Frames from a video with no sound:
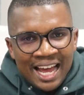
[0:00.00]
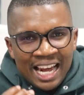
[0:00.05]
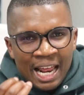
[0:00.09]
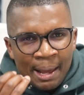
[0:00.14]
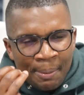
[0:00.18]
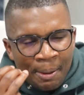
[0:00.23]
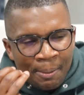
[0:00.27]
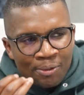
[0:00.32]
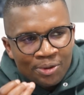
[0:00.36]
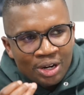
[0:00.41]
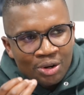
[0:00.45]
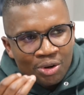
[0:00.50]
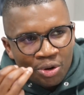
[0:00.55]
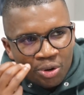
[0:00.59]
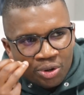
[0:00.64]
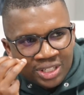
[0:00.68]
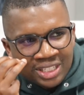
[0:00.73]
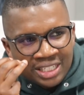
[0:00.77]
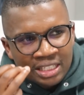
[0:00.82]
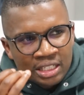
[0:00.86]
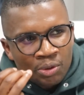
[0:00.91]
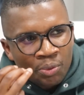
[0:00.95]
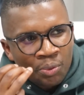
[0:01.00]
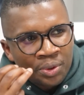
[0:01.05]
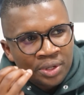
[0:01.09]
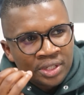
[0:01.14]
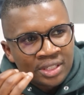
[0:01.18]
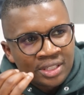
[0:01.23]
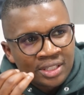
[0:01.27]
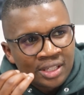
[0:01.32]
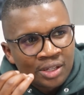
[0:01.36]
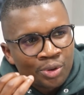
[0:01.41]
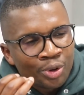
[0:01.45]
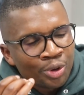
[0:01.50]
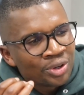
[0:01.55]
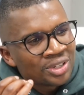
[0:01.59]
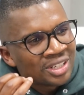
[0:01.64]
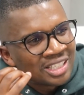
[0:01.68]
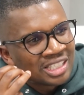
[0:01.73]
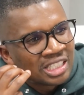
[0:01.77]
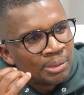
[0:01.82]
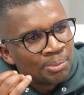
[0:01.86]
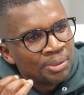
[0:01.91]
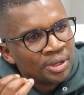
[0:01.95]
The other people that are not dealing with,
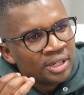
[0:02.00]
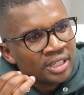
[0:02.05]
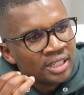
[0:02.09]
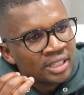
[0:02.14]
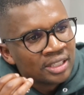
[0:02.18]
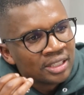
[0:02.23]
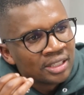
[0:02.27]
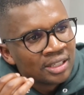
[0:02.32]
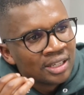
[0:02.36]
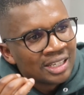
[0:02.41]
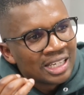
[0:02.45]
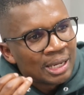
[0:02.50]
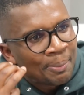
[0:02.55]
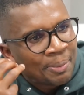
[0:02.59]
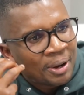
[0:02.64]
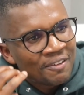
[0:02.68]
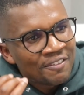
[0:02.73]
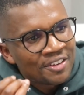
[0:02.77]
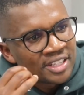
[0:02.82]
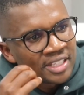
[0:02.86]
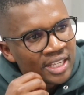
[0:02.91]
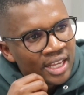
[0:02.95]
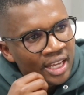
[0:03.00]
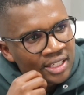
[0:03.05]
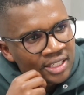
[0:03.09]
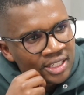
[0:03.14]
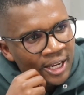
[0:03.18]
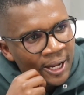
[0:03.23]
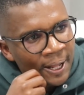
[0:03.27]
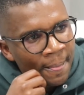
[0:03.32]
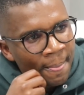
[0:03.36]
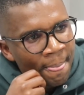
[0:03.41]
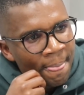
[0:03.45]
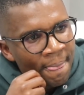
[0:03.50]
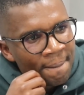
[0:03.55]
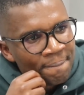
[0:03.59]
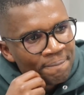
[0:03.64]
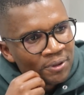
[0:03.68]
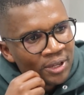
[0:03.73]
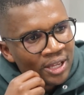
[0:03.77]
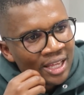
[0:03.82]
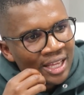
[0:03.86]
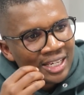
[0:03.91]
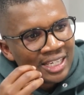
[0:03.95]
you're not disciplining the private sector.
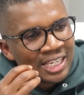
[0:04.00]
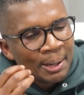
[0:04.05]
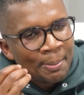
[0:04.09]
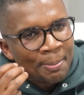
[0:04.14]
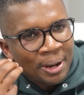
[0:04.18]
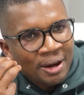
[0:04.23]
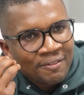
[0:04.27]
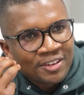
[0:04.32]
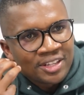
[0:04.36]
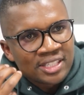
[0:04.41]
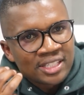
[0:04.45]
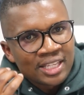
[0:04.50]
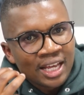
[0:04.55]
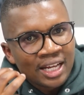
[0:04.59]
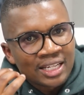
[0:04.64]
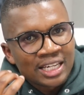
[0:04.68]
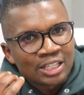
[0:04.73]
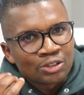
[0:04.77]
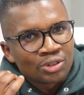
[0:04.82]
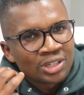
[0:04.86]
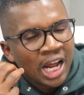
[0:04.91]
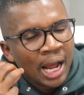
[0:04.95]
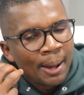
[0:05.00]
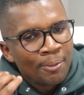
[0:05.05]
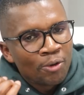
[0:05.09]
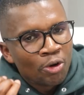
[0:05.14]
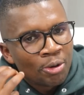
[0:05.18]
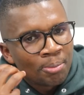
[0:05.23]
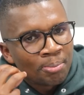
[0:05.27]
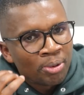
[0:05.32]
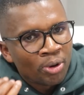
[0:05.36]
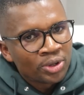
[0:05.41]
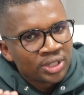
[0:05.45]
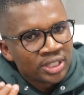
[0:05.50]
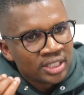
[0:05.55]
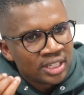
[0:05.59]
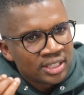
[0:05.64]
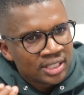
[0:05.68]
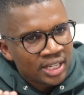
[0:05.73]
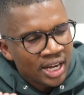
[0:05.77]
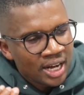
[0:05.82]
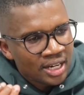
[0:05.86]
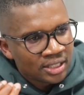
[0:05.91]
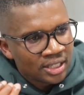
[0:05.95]
The private sector is not coming on
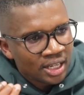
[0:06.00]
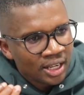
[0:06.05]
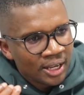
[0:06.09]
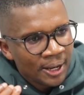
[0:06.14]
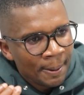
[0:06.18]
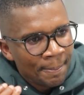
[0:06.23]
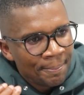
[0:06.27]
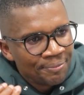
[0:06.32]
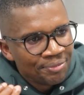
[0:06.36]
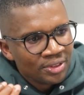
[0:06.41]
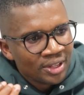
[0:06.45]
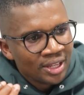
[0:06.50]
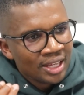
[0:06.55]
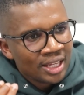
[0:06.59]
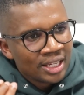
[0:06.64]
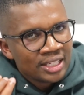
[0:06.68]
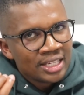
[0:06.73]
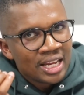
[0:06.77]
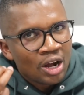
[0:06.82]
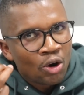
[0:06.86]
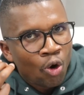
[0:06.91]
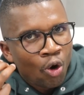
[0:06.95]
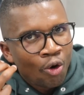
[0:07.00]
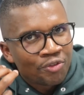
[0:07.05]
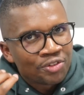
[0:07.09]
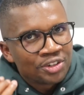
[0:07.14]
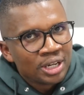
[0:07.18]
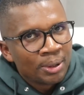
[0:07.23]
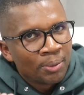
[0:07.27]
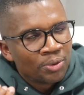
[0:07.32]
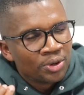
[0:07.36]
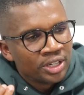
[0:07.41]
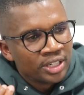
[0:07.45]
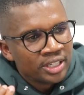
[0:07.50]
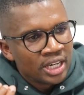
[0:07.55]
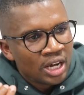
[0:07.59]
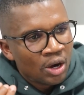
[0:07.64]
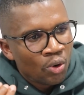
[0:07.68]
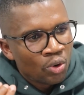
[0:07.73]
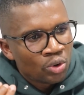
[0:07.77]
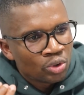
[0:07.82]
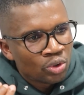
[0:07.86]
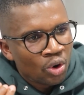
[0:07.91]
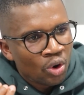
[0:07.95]
board in this country. They're comfortable
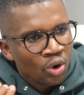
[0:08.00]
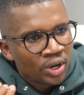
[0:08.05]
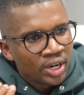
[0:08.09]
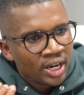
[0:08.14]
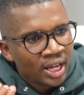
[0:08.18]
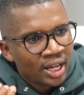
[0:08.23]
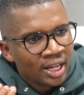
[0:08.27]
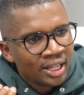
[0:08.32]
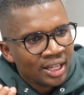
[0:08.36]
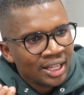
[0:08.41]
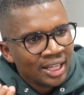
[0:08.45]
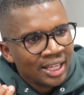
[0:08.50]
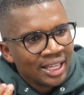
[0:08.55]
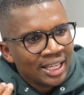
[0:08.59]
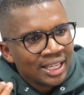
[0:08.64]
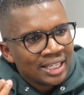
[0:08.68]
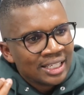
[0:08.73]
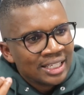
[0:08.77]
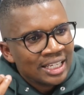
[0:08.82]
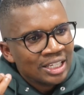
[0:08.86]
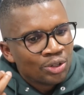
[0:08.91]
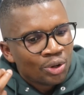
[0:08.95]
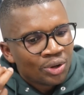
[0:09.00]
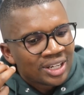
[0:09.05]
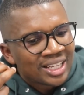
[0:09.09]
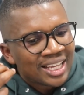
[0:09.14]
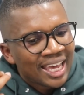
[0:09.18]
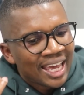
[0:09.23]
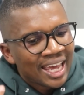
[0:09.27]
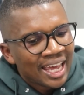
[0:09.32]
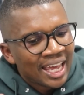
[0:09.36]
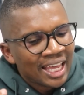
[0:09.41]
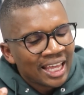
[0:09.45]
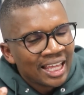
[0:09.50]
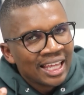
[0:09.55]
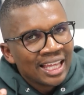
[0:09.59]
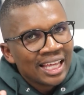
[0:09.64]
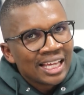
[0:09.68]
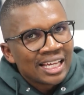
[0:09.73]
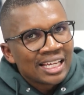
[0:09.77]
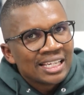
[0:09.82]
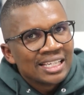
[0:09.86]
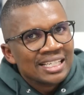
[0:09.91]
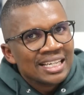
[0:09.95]
in their own corner. They don't
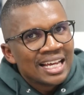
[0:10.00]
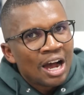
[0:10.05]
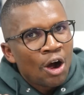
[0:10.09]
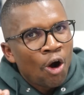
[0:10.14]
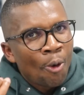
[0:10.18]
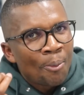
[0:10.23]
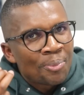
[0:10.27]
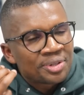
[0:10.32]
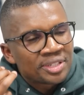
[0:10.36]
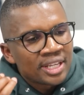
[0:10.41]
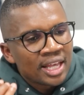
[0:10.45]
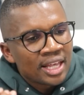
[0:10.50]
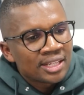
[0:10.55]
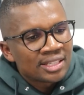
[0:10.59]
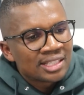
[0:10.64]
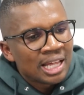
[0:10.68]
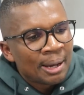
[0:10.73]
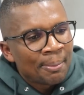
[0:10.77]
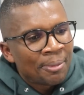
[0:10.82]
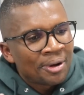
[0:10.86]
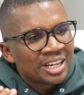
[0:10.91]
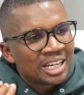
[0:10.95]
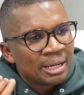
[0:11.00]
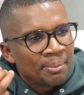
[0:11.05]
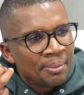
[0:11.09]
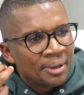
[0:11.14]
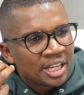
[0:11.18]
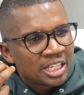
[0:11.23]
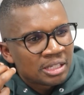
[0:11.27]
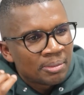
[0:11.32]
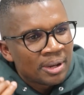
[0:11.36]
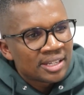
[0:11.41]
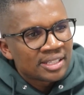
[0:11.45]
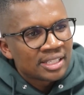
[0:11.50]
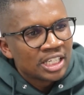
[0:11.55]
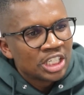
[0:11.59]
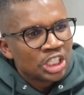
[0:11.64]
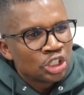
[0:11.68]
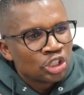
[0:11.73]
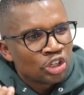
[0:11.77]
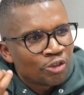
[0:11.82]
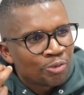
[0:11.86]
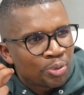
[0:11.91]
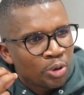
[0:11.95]
care. They are obsessed about the
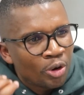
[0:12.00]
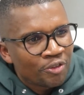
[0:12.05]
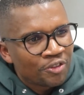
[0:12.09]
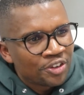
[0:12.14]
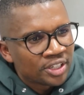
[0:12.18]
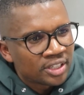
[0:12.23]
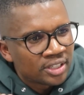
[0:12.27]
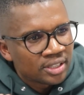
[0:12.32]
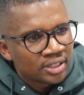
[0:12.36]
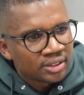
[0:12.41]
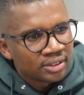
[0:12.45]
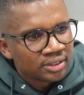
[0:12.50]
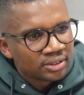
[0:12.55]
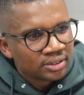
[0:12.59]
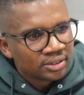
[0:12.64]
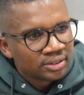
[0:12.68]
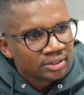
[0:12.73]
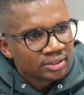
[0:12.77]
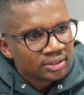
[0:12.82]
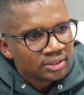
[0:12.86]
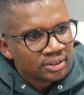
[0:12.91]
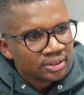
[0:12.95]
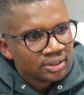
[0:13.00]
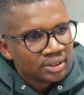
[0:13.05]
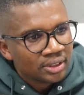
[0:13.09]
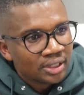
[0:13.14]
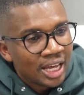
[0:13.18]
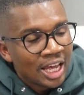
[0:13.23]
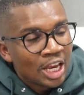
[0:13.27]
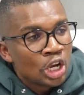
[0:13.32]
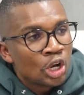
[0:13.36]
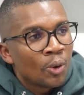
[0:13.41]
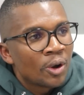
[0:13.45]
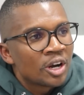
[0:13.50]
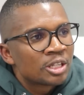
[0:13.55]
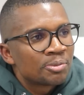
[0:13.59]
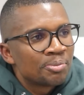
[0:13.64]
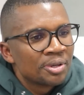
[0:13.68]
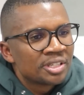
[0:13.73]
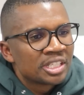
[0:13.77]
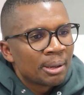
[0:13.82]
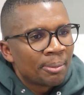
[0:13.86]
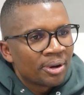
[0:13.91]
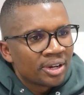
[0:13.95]
maximization of profit. And no
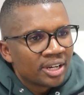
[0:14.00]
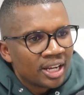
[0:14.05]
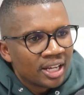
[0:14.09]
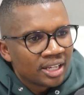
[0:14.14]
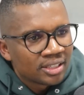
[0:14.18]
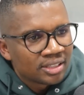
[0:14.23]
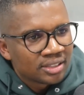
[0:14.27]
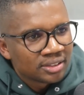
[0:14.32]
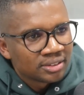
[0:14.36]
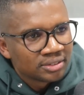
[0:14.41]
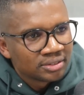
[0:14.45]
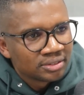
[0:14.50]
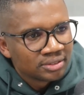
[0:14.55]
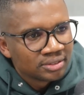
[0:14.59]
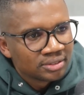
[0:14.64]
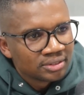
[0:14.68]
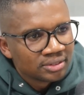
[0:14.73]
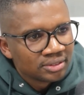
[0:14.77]
one speaks about that.